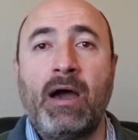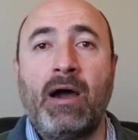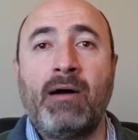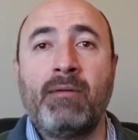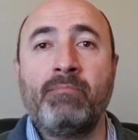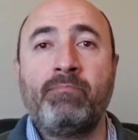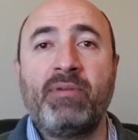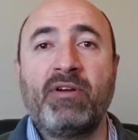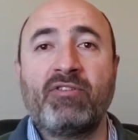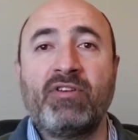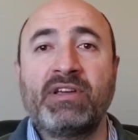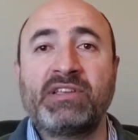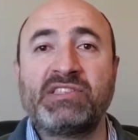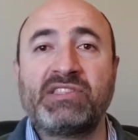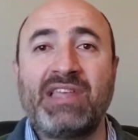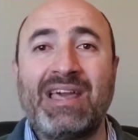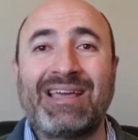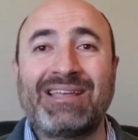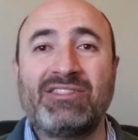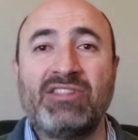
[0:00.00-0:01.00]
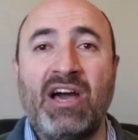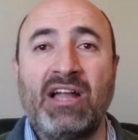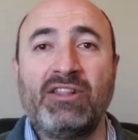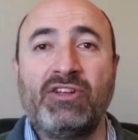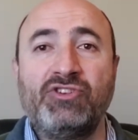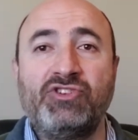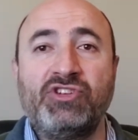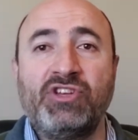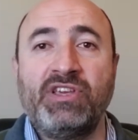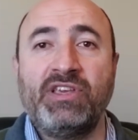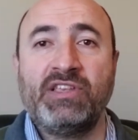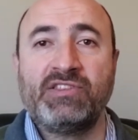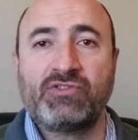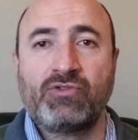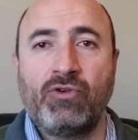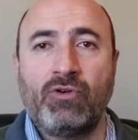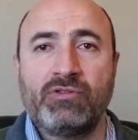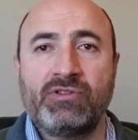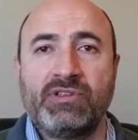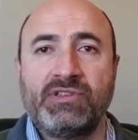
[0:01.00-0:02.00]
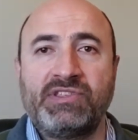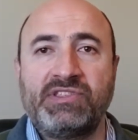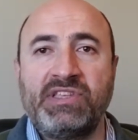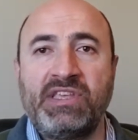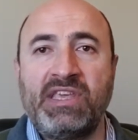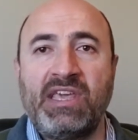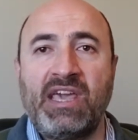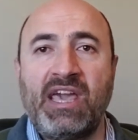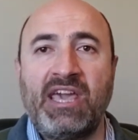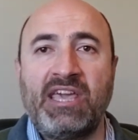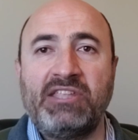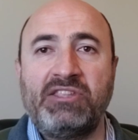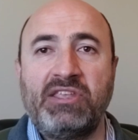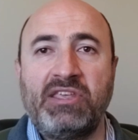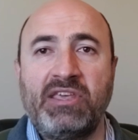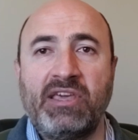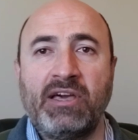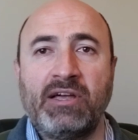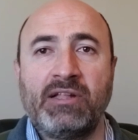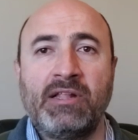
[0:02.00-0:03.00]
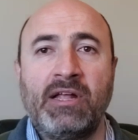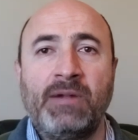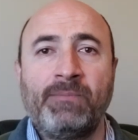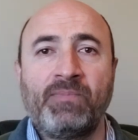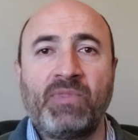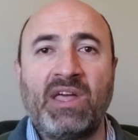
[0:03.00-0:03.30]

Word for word: Amperex technology is called CATL,